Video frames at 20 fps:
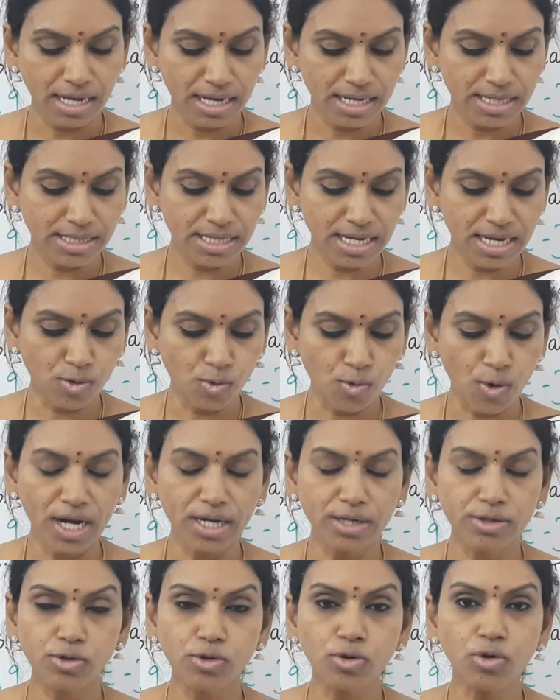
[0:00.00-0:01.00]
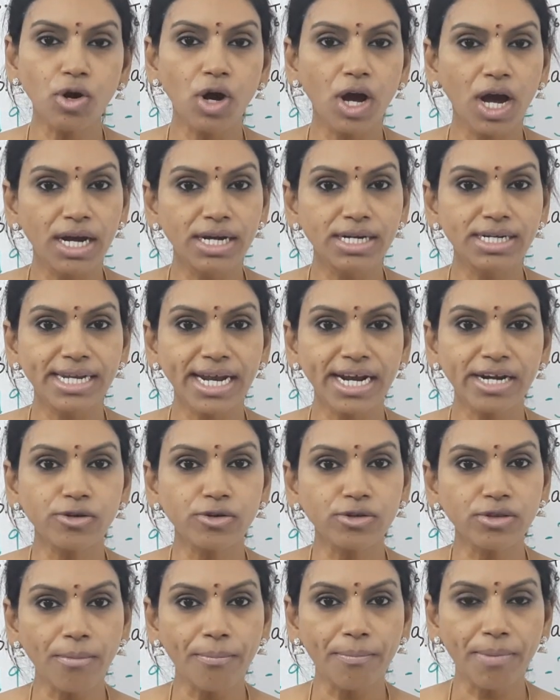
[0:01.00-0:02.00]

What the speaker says: is equal to 10 to the